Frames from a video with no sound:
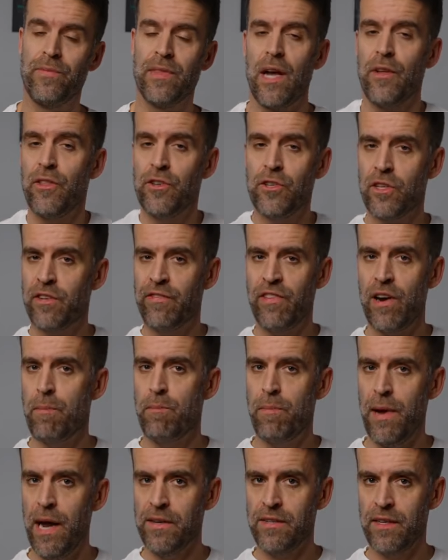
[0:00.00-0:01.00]
Now this is a very
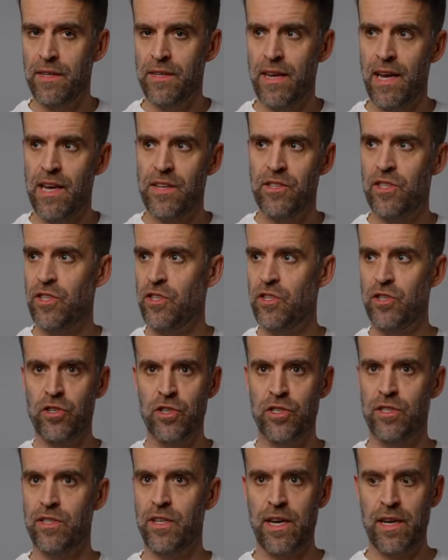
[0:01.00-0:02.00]
basic test. This is
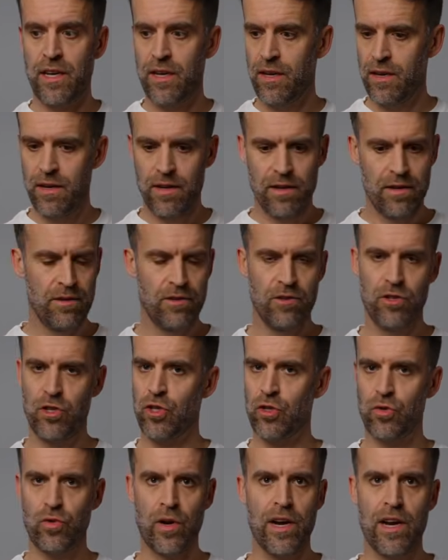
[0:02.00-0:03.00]
just like
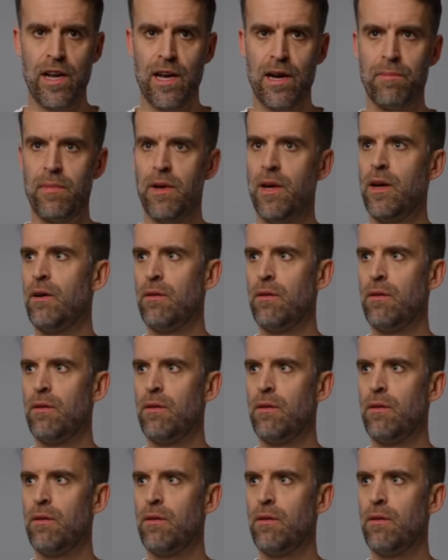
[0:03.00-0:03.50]
straight up,